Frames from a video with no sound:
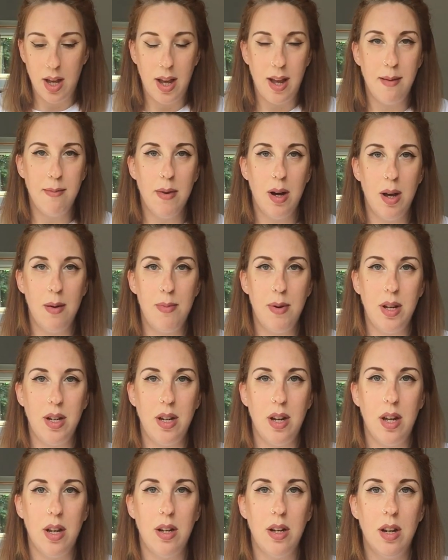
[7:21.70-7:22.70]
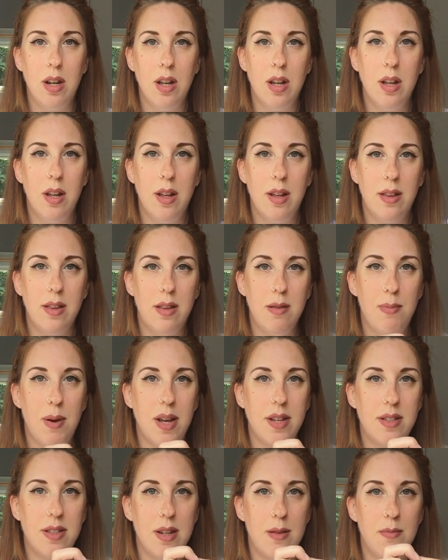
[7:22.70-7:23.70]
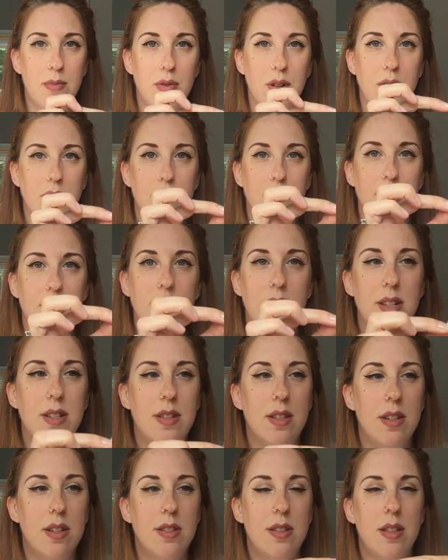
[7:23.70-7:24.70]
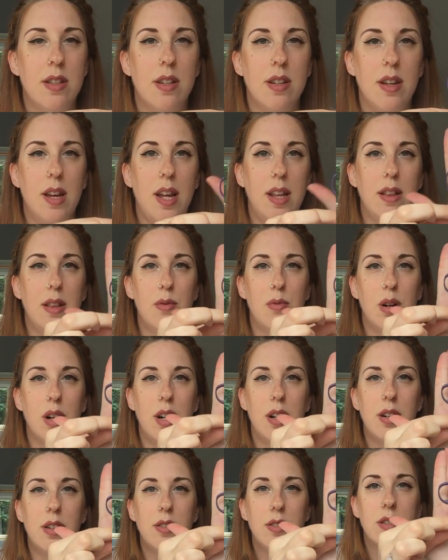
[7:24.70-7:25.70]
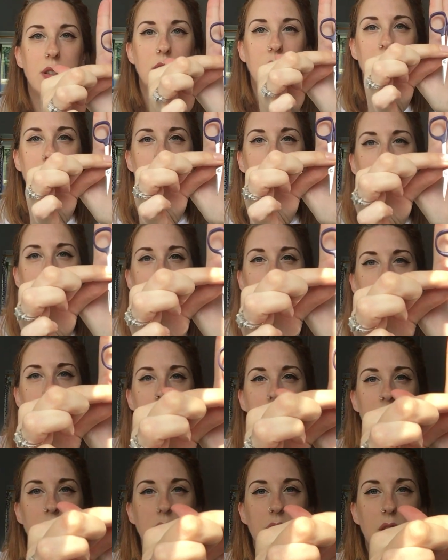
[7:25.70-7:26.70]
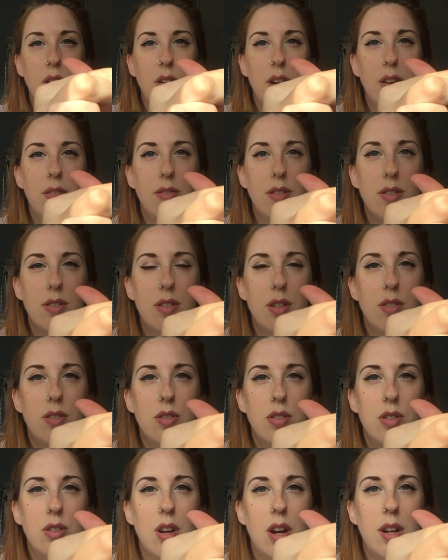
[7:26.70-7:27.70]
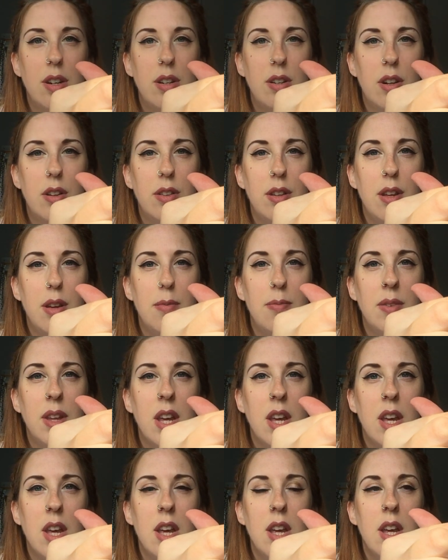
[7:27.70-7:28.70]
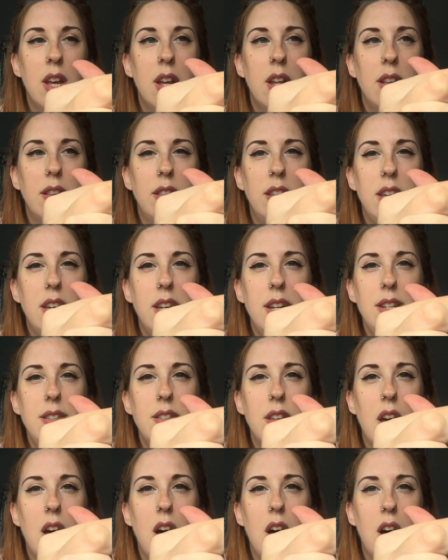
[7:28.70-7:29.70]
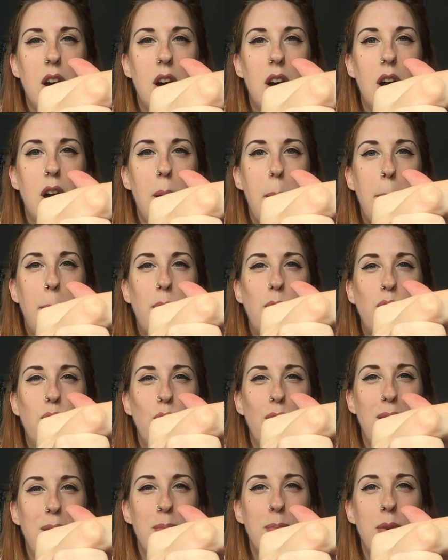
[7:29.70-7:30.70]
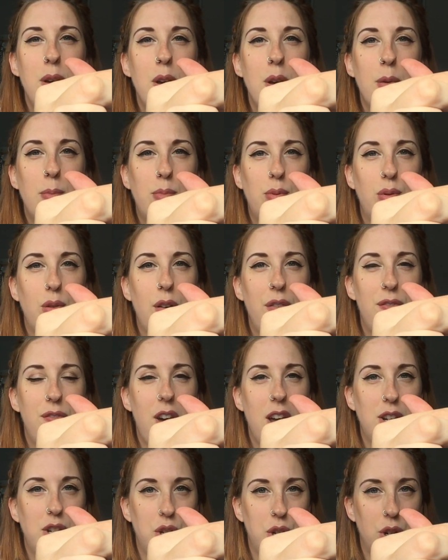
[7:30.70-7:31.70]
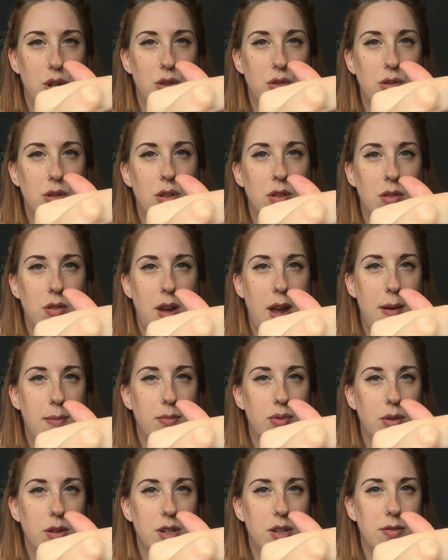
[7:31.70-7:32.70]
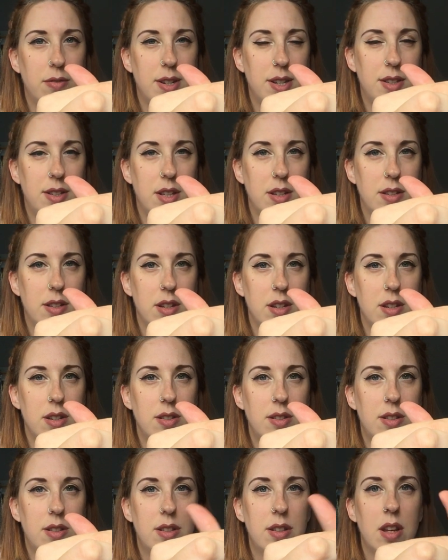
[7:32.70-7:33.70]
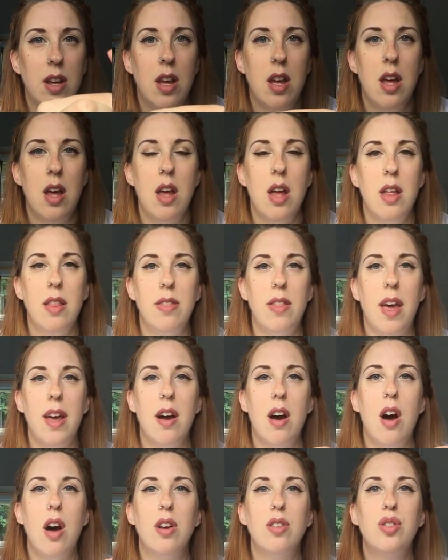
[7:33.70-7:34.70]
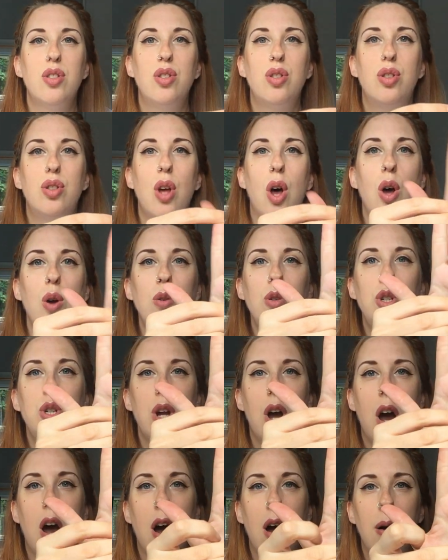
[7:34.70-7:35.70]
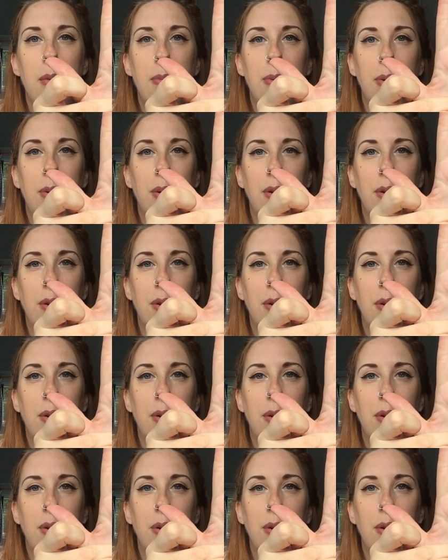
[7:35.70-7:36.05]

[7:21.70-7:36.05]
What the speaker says: in my opinion, the best embroidery scissors in the world. Sorry if the sun's shining on them. These are Prim Professional embroidery scissors. They are so sharp,